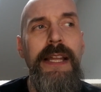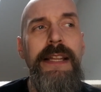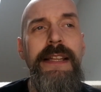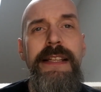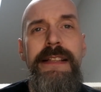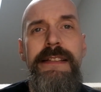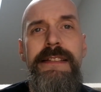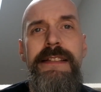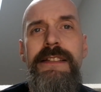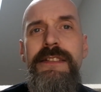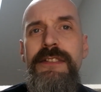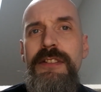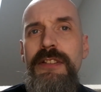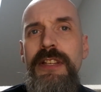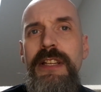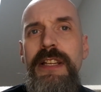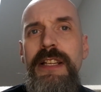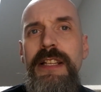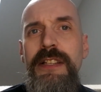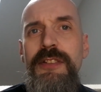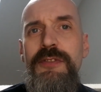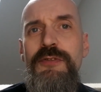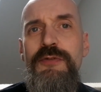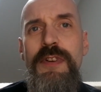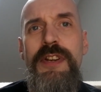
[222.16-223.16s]
And this is an
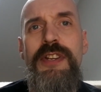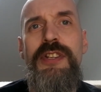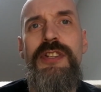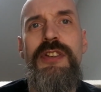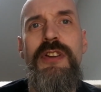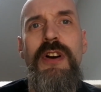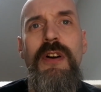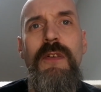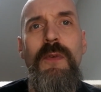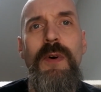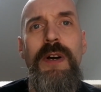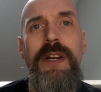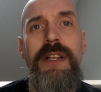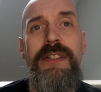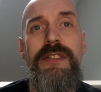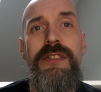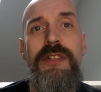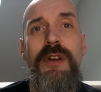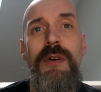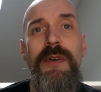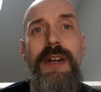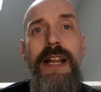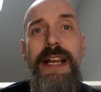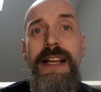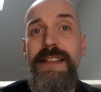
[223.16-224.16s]
illustration of what is
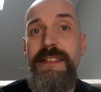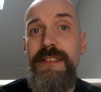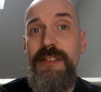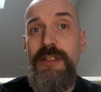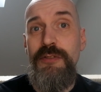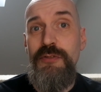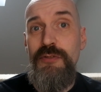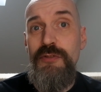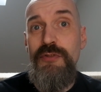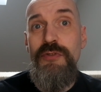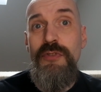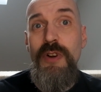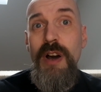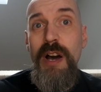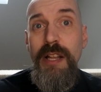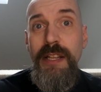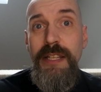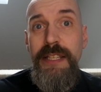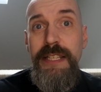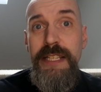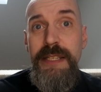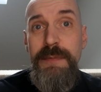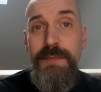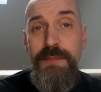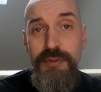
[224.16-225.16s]
known as the
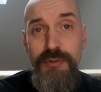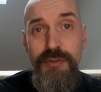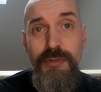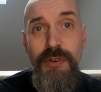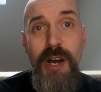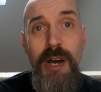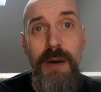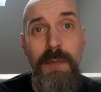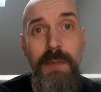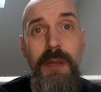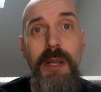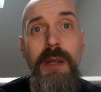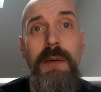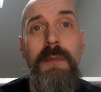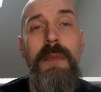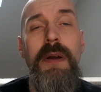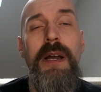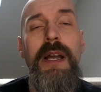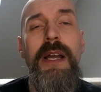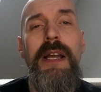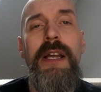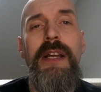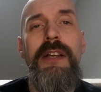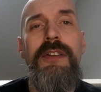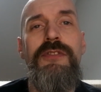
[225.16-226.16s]
trolley
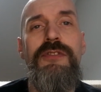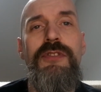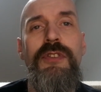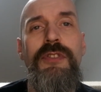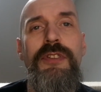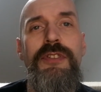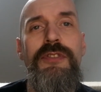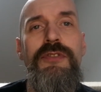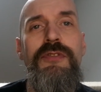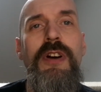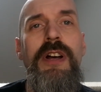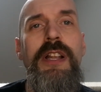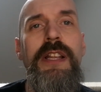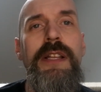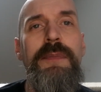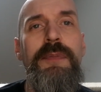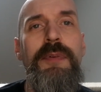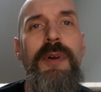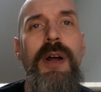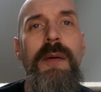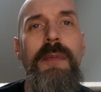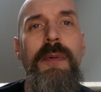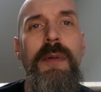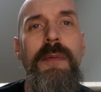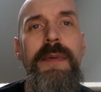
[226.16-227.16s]
problem. So the trolley
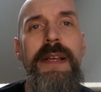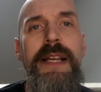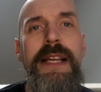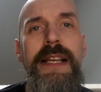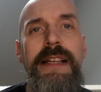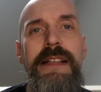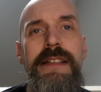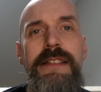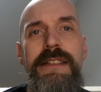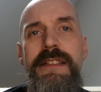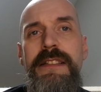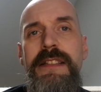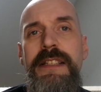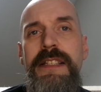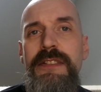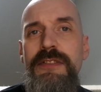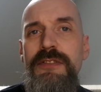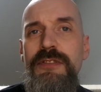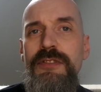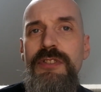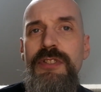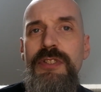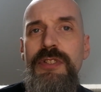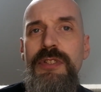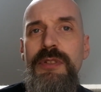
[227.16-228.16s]
problem is
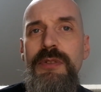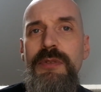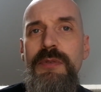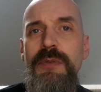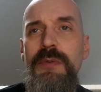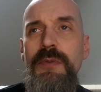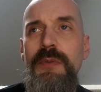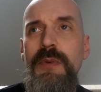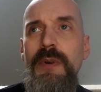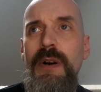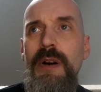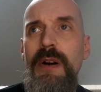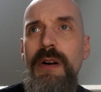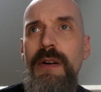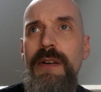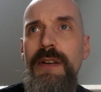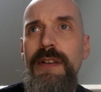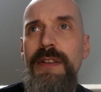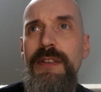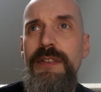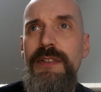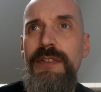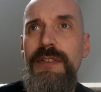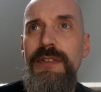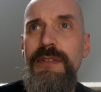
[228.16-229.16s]
is you
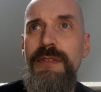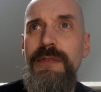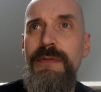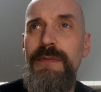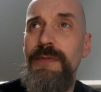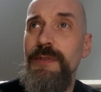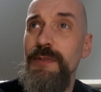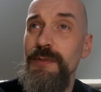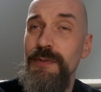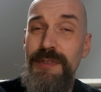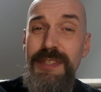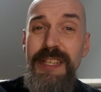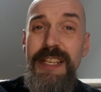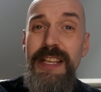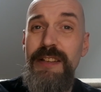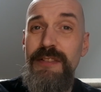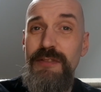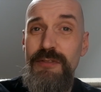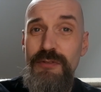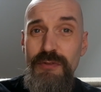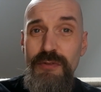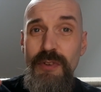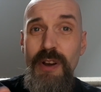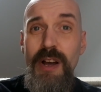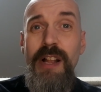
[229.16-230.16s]
you, you see a
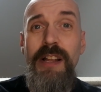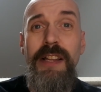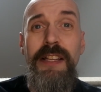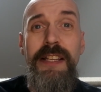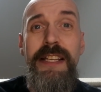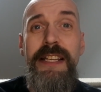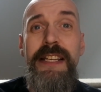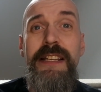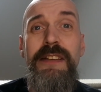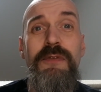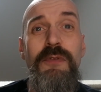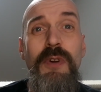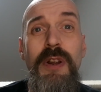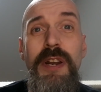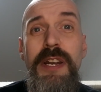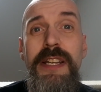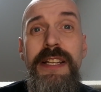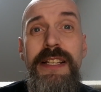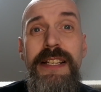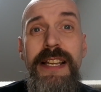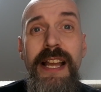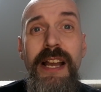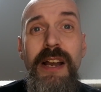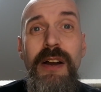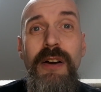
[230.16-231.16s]
trolley
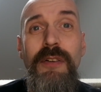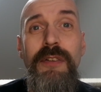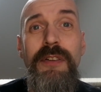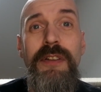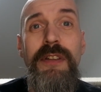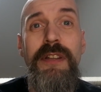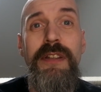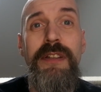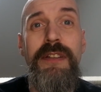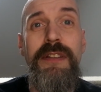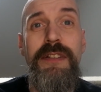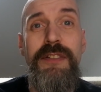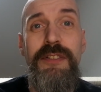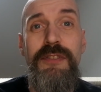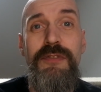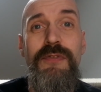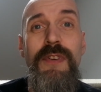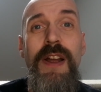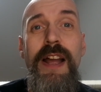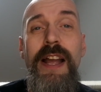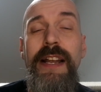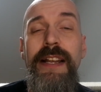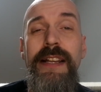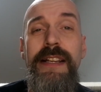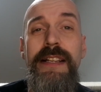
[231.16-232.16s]
running down the
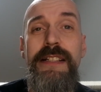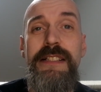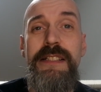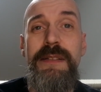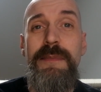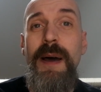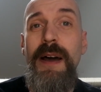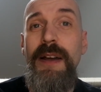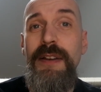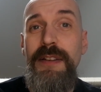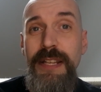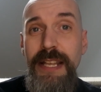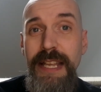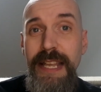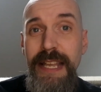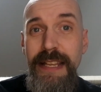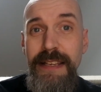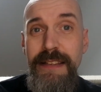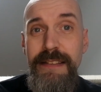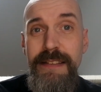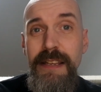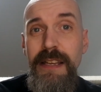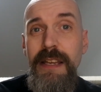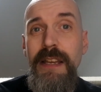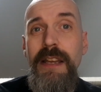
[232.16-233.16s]
track and it's about to
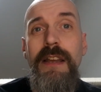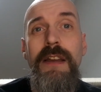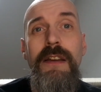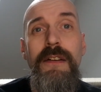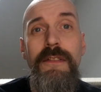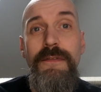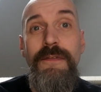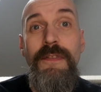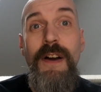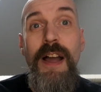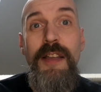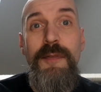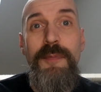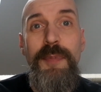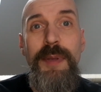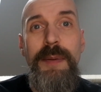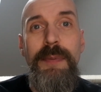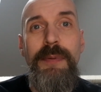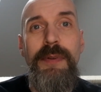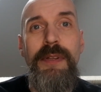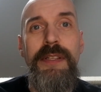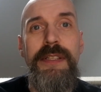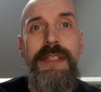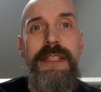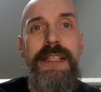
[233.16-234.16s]
hit five
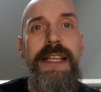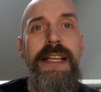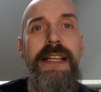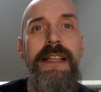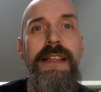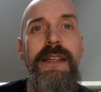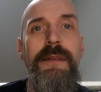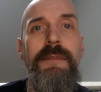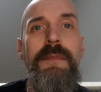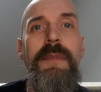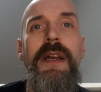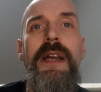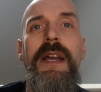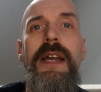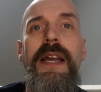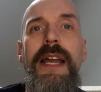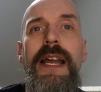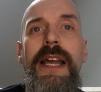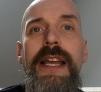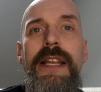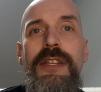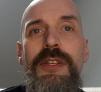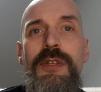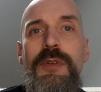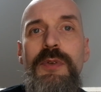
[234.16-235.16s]
people and kill them,
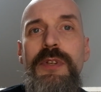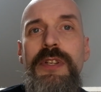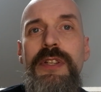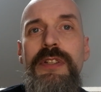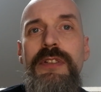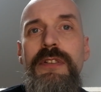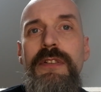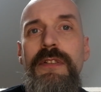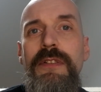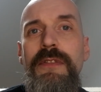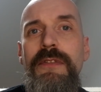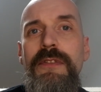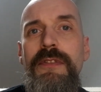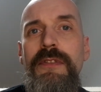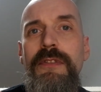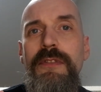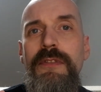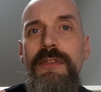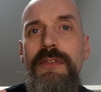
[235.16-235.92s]
and you can